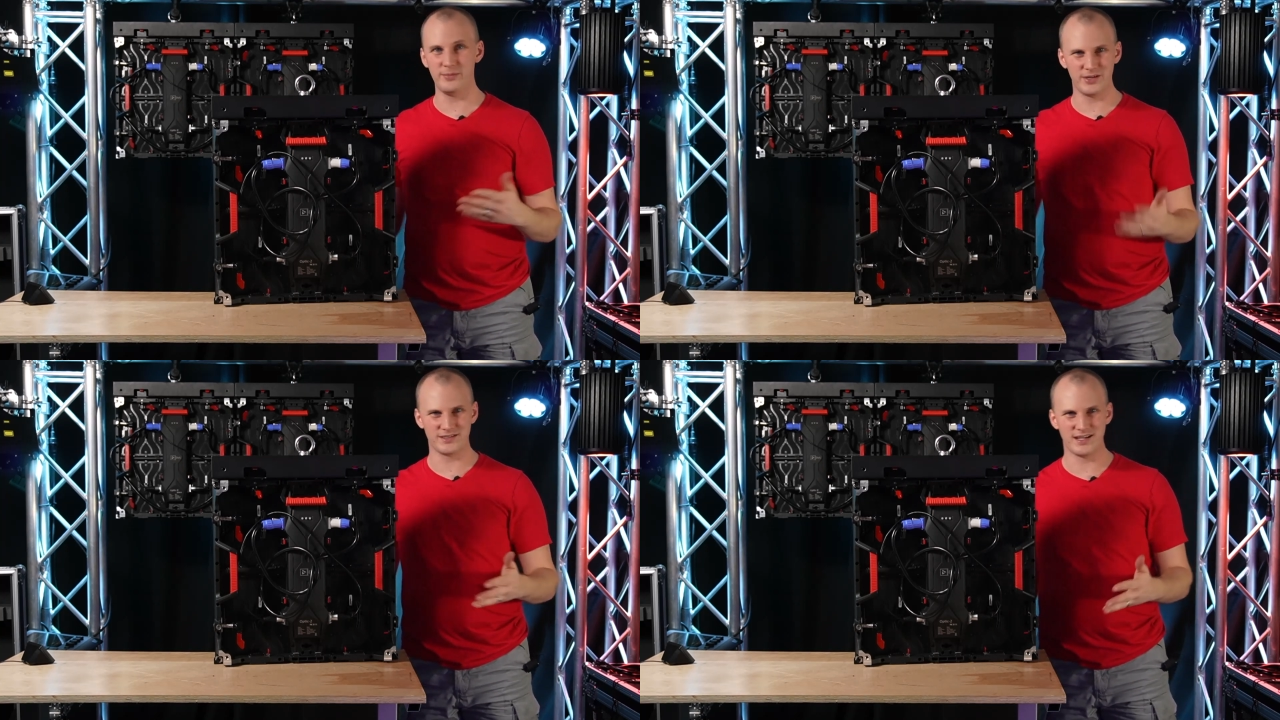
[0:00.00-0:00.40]

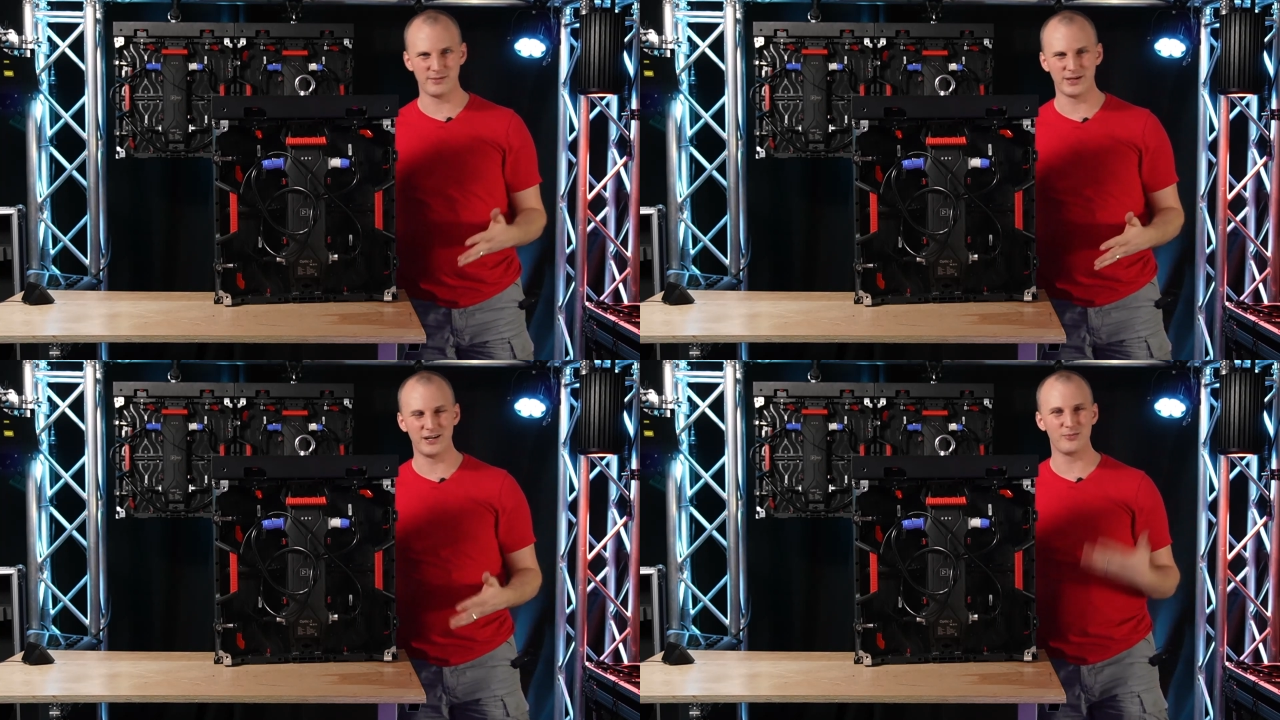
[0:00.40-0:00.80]
Because I'm
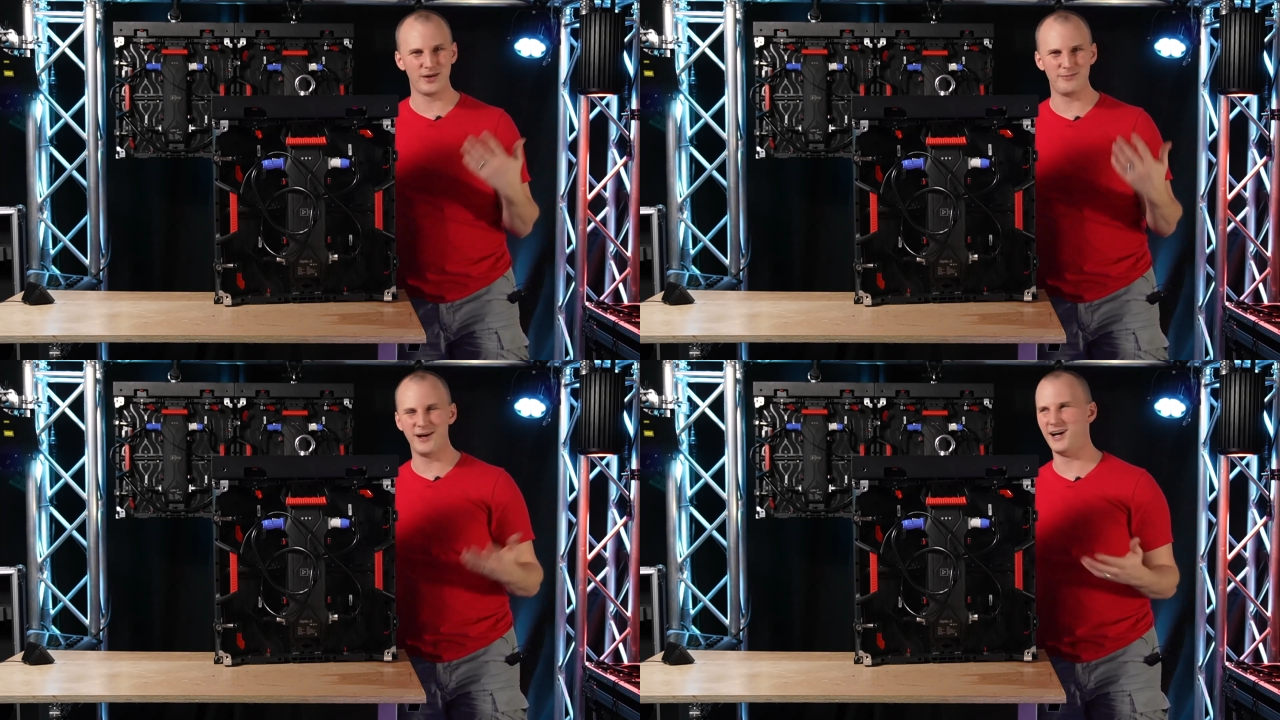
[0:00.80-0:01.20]
in here
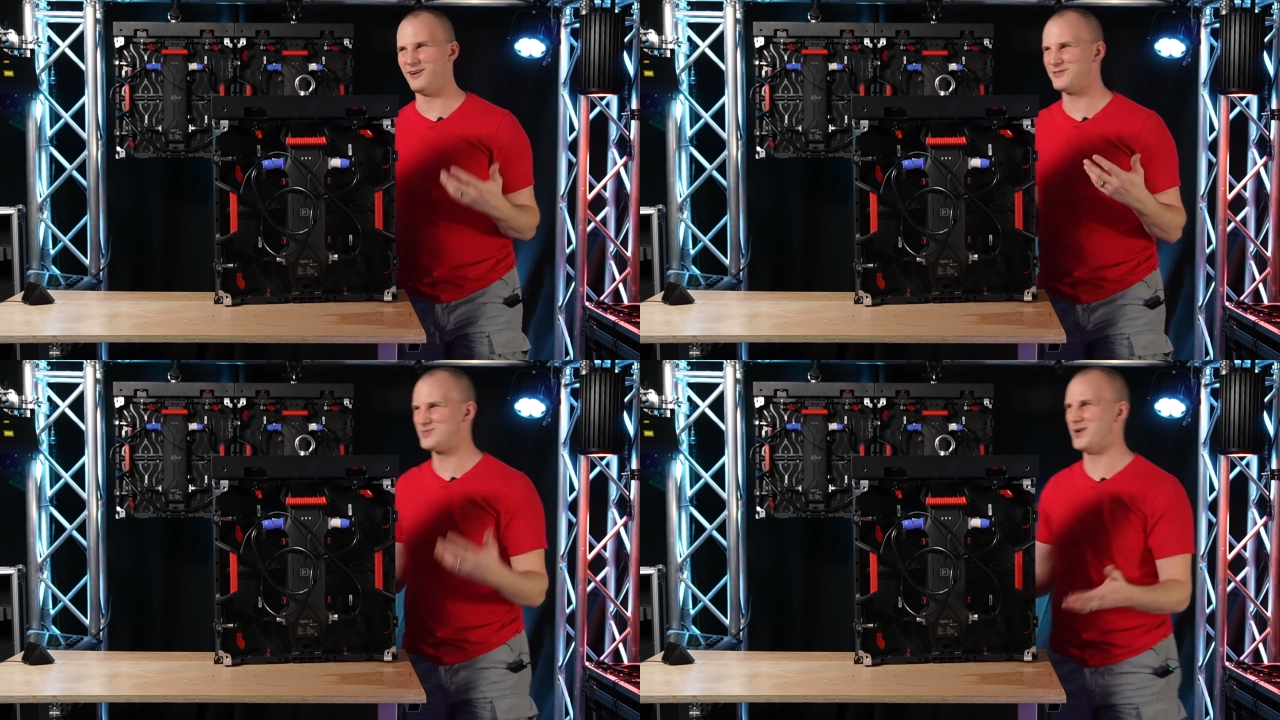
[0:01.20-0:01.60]
by my
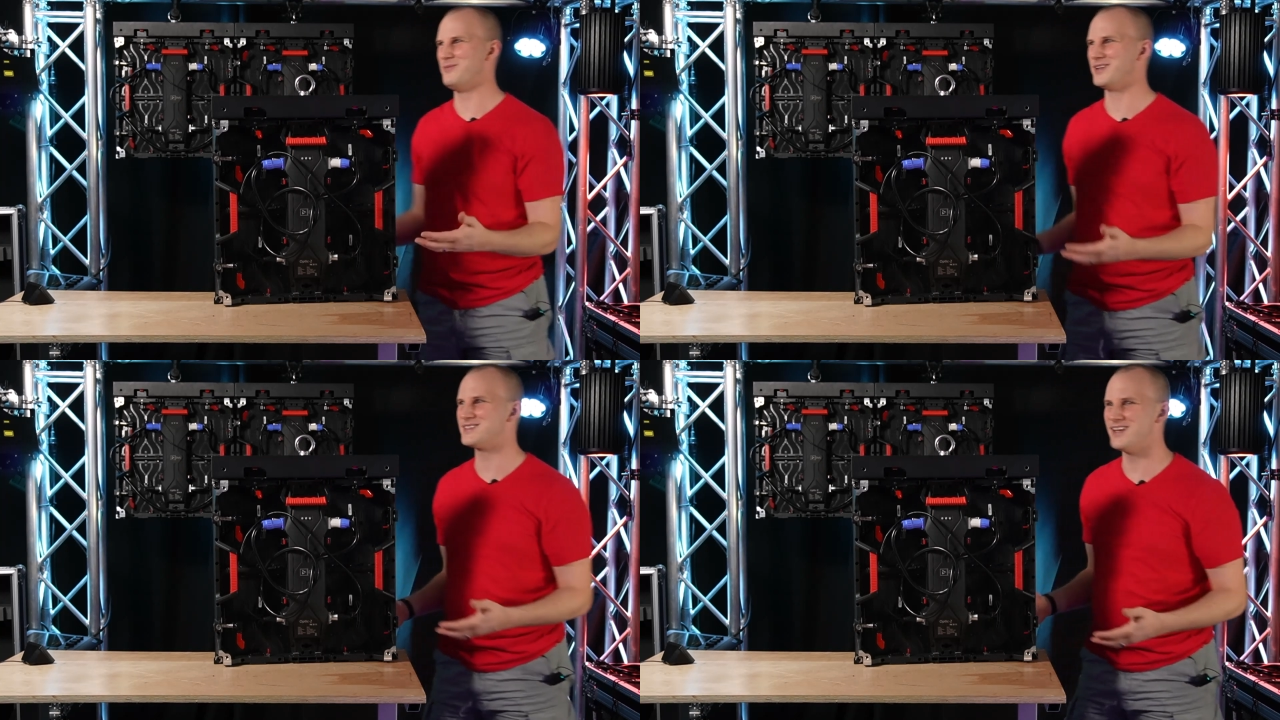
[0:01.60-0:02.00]
office by
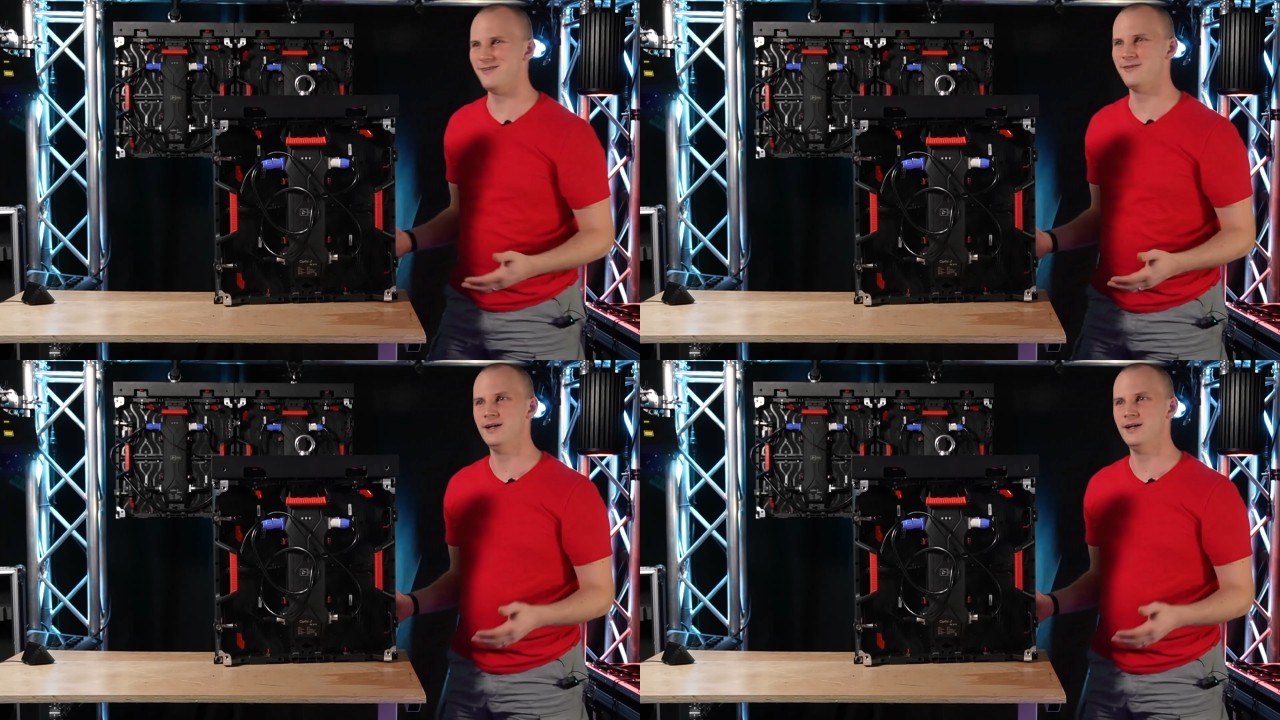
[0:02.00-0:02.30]
myself.